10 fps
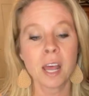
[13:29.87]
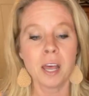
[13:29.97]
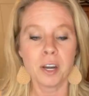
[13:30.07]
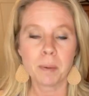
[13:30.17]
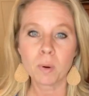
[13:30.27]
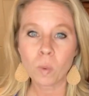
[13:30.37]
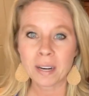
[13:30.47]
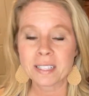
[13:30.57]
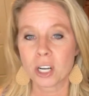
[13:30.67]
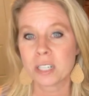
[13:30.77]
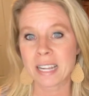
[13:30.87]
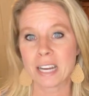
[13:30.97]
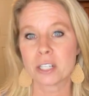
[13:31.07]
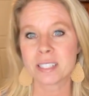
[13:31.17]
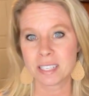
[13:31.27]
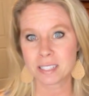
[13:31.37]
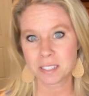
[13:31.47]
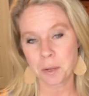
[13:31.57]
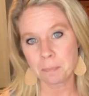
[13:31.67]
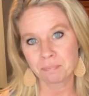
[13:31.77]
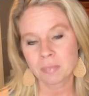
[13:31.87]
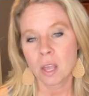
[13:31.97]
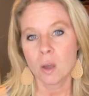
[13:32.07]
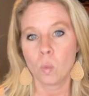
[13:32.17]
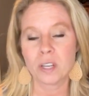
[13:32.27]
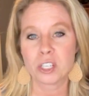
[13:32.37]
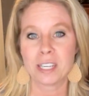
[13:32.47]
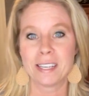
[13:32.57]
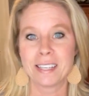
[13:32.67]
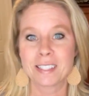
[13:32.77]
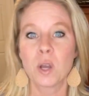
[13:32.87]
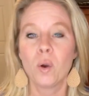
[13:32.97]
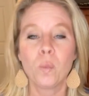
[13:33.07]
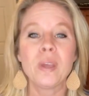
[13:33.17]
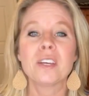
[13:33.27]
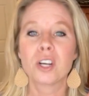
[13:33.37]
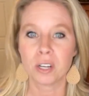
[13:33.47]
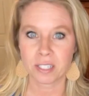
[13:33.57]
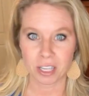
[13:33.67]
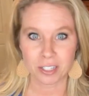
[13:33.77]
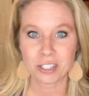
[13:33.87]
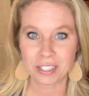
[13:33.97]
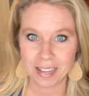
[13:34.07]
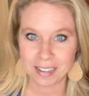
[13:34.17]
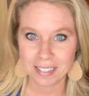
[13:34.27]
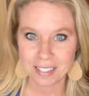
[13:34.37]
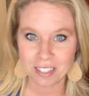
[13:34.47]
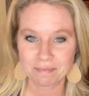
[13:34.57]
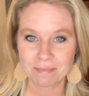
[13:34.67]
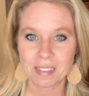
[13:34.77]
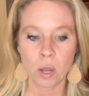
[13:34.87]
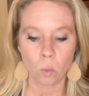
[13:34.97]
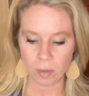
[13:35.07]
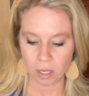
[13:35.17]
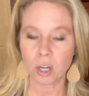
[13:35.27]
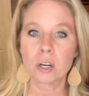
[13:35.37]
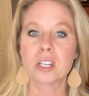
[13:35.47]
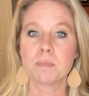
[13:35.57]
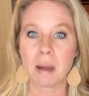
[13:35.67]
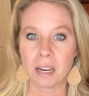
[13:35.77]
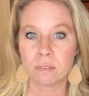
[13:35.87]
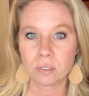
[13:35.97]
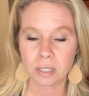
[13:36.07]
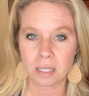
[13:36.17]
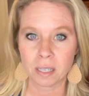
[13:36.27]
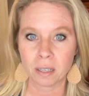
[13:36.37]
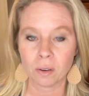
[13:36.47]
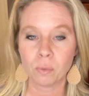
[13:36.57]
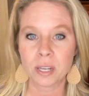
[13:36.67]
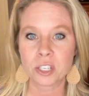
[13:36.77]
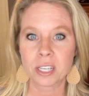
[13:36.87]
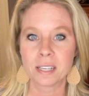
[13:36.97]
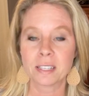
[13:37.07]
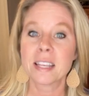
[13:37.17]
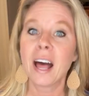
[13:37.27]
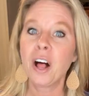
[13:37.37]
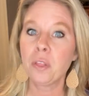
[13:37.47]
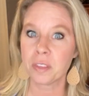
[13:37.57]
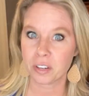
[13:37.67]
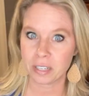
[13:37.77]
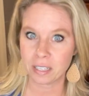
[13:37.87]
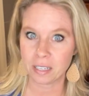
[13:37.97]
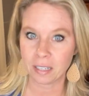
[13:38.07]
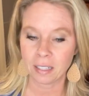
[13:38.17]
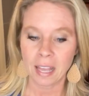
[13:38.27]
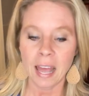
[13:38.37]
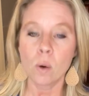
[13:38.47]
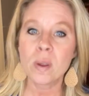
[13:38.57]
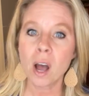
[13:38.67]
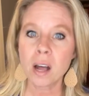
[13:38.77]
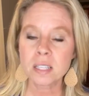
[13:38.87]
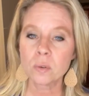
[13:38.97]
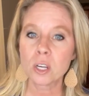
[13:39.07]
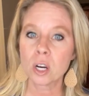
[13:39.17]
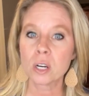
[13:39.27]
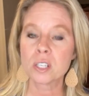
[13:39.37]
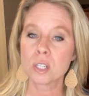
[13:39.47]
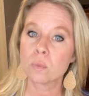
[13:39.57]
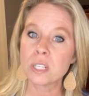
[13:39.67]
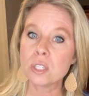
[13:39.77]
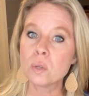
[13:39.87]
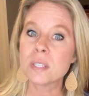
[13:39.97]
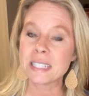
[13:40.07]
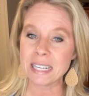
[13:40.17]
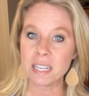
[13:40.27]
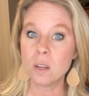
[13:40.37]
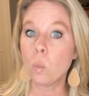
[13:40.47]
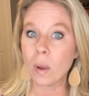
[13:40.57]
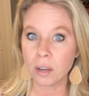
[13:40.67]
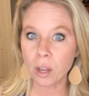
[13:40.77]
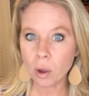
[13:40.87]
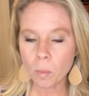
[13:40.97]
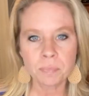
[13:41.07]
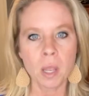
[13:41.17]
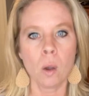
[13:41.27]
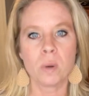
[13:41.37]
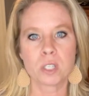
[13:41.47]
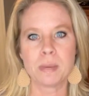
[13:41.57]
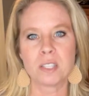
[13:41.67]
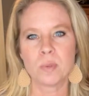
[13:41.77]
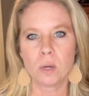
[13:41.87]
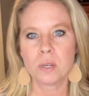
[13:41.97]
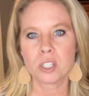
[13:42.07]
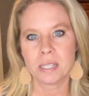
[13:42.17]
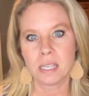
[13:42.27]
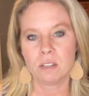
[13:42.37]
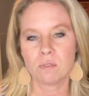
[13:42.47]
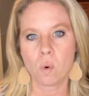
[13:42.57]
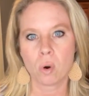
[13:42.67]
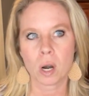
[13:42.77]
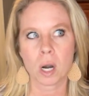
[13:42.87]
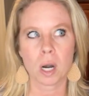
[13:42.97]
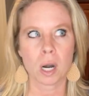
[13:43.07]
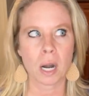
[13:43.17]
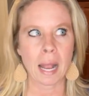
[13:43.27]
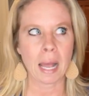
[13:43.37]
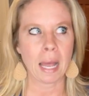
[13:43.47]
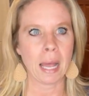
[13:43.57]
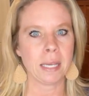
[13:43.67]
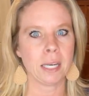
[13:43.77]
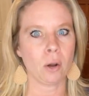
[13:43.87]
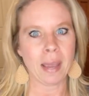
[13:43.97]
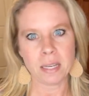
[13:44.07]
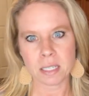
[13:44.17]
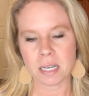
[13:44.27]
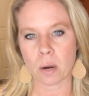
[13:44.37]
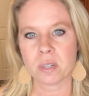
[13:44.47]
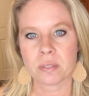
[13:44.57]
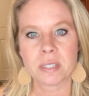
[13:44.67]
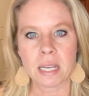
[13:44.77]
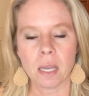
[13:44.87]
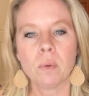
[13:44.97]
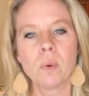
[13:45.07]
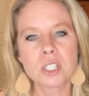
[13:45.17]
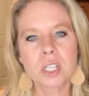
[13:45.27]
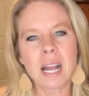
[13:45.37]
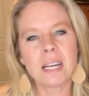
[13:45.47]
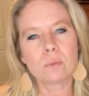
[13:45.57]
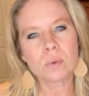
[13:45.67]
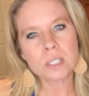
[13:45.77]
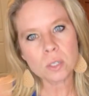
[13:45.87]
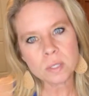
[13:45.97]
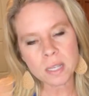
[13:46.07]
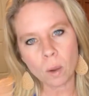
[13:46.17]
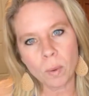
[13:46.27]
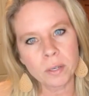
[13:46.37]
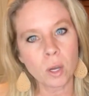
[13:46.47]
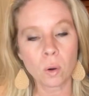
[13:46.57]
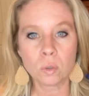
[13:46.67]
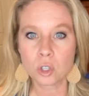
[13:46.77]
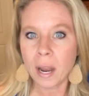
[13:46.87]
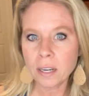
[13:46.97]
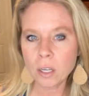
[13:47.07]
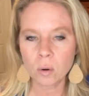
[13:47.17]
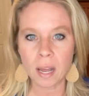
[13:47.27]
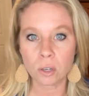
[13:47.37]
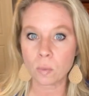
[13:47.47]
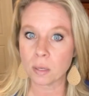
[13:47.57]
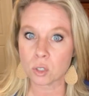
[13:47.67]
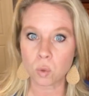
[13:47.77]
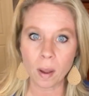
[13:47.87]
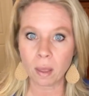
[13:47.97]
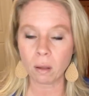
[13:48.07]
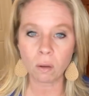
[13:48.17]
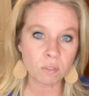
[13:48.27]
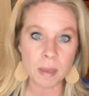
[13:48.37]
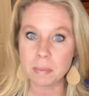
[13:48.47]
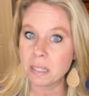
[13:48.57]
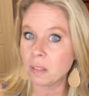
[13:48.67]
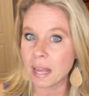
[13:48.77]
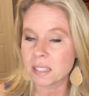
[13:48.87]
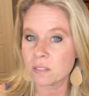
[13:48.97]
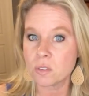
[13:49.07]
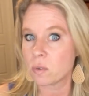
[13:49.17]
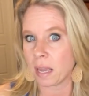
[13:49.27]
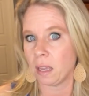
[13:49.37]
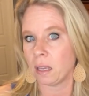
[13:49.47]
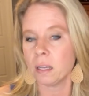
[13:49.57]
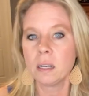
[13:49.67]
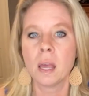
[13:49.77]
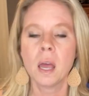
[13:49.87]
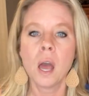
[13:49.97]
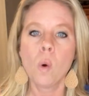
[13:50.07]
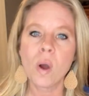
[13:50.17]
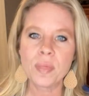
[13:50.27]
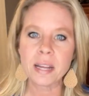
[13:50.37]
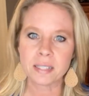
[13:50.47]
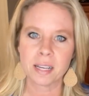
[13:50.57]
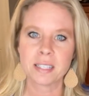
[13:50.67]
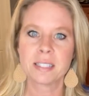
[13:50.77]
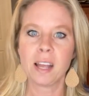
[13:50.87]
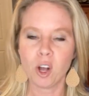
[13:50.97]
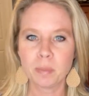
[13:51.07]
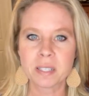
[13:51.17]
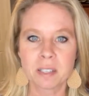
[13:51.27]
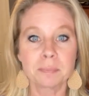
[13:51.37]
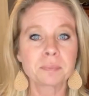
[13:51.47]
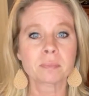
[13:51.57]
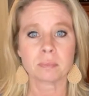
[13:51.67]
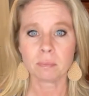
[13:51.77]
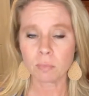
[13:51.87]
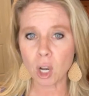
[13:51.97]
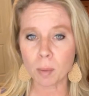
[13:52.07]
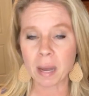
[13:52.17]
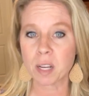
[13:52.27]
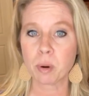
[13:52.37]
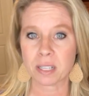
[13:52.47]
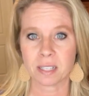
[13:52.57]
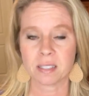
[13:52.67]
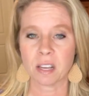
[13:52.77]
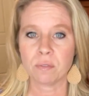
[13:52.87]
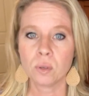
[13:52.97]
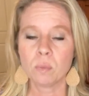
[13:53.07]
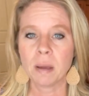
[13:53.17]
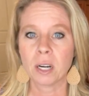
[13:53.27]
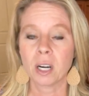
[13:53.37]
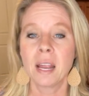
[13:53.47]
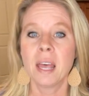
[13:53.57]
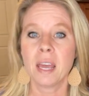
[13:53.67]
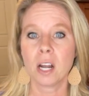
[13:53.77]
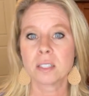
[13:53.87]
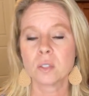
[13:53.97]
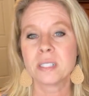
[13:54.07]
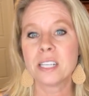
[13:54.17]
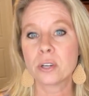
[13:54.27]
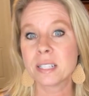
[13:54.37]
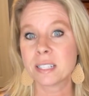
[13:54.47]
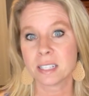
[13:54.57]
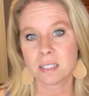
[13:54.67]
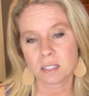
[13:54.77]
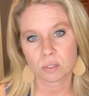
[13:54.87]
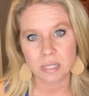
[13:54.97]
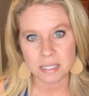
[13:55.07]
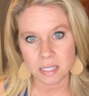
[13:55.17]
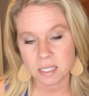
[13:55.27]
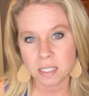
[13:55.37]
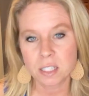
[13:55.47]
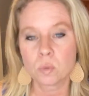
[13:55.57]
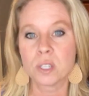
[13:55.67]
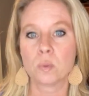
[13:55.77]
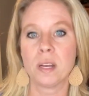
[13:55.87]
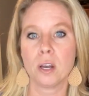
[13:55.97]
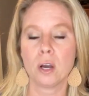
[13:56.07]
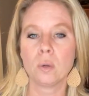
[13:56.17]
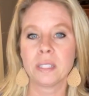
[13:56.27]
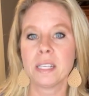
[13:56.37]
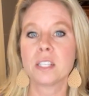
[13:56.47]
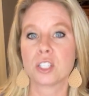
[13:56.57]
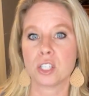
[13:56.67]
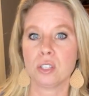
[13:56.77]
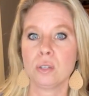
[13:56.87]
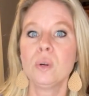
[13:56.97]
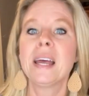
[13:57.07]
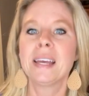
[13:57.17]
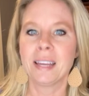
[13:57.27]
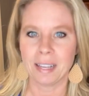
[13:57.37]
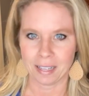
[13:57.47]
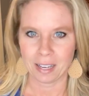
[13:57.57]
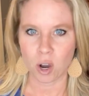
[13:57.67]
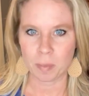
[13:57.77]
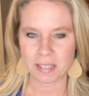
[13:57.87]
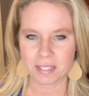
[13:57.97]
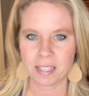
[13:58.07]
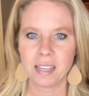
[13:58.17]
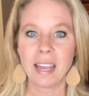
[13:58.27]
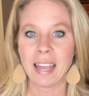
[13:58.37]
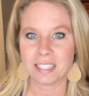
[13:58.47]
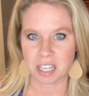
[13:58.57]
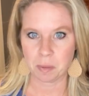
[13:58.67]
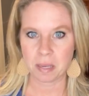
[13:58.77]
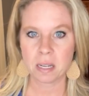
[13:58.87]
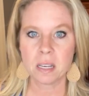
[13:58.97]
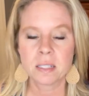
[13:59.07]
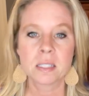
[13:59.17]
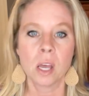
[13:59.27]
Number 1 is our entire system, which is we encourage exercise. We encourage mindful eating, which is healthier eating. We also encourage the reduced eating window, which means we don't want you to eat for 18 hours of the day. We want you to kind of reduce that window, trying to go down to around 12, maybe less if you can. What that does is it helps our body process that food better. It also decreases insulin resistance, which we know leads to obesity and diabetes.